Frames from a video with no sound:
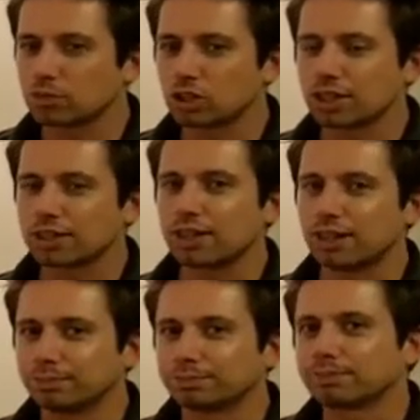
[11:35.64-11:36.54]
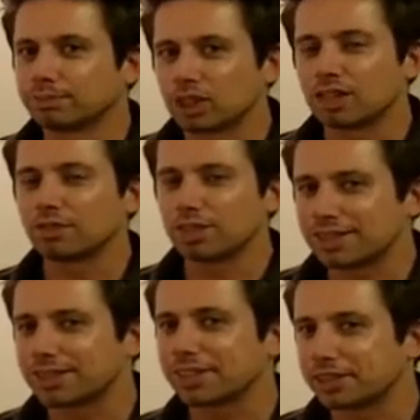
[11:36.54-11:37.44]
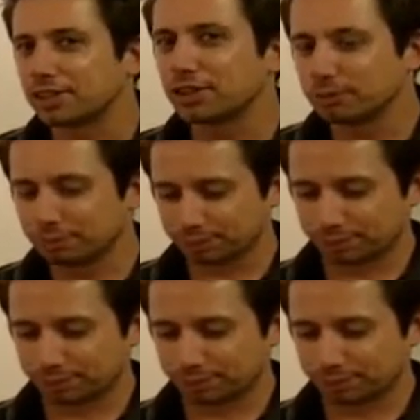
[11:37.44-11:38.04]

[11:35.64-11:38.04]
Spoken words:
just like that. It's kind of a nice thing to do.